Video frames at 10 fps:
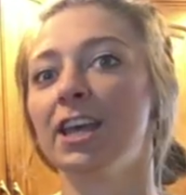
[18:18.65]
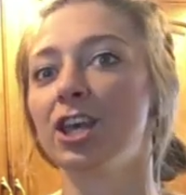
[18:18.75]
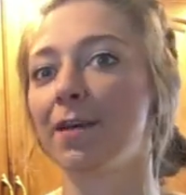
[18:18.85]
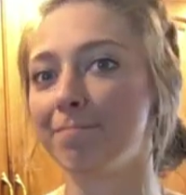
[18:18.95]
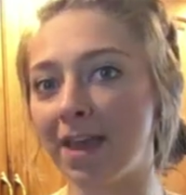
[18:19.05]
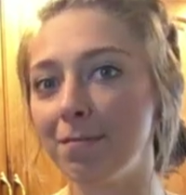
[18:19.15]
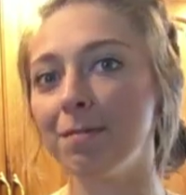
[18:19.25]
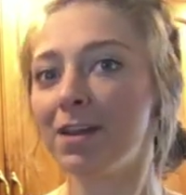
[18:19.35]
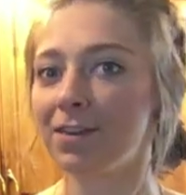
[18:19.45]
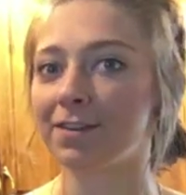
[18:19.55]
it may be
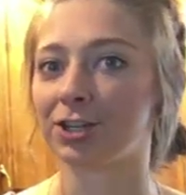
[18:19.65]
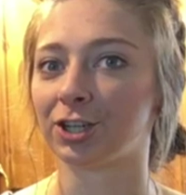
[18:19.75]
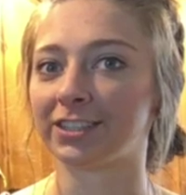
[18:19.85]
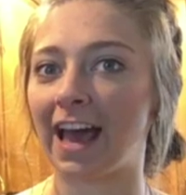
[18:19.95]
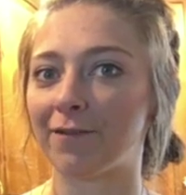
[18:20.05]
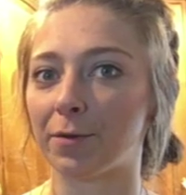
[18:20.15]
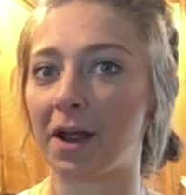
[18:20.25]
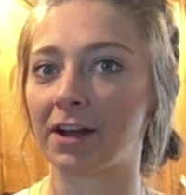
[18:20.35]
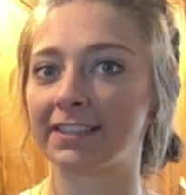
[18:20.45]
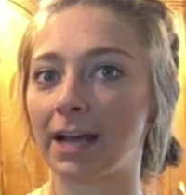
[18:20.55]
beneficial to have your
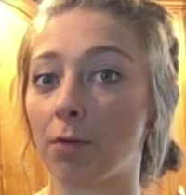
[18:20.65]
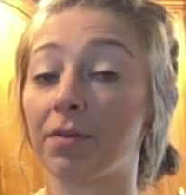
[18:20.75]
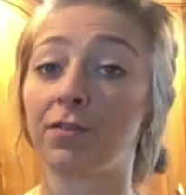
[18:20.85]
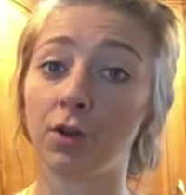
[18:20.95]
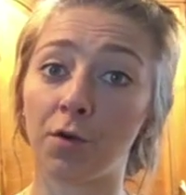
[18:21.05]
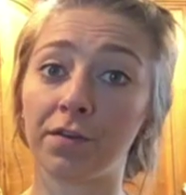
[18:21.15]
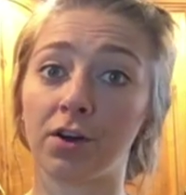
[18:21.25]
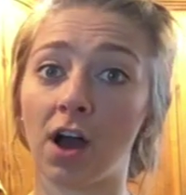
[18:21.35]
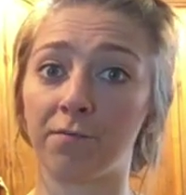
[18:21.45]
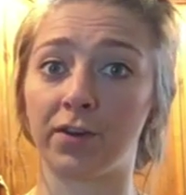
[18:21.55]
parents help if you don't feel
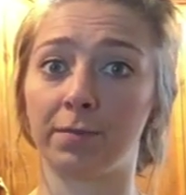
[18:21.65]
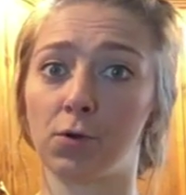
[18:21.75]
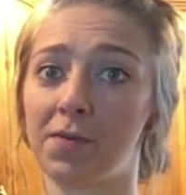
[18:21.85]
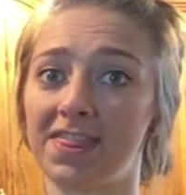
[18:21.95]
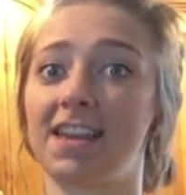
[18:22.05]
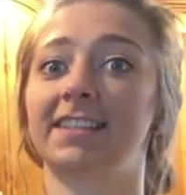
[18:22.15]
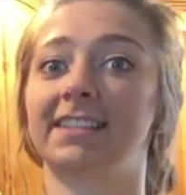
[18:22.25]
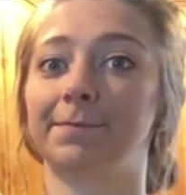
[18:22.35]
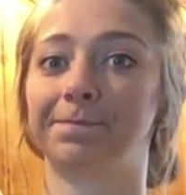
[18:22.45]
comfortable with this.